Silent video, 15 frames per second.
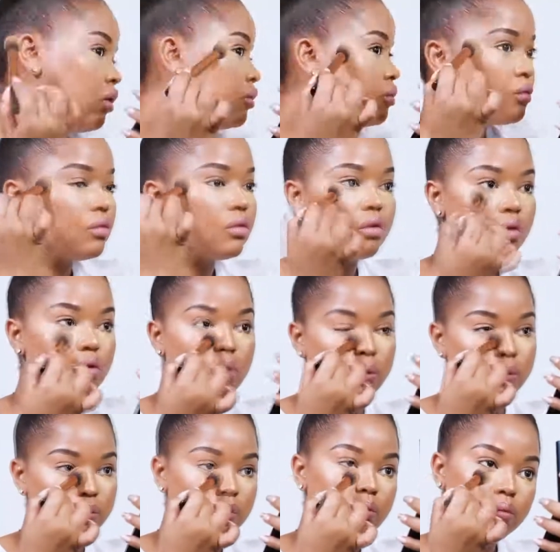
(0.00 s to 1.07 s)
whatever you do
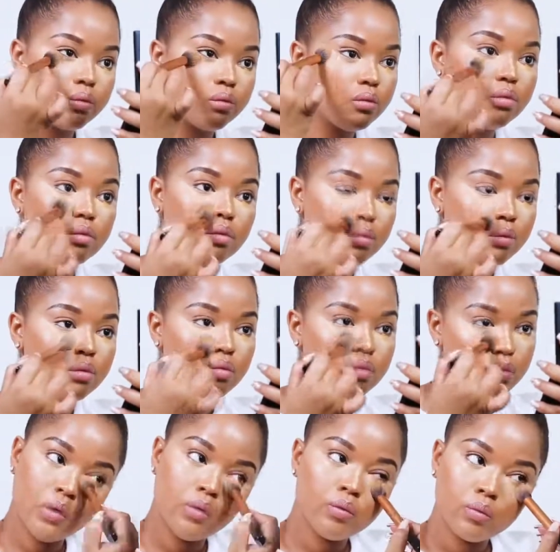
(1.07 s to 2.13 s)
to the one side of your
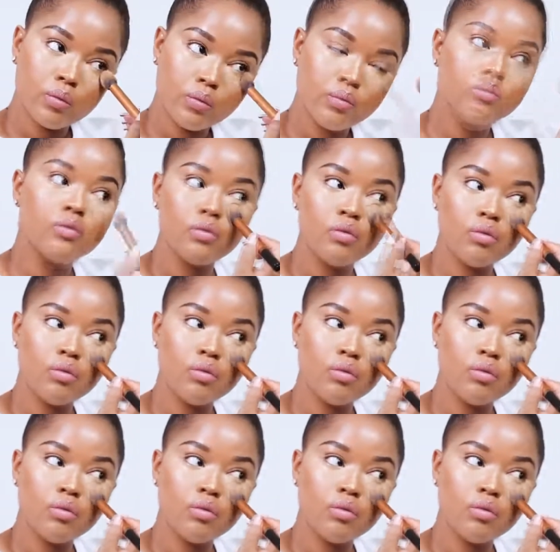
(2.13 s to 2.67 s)
face, you do to the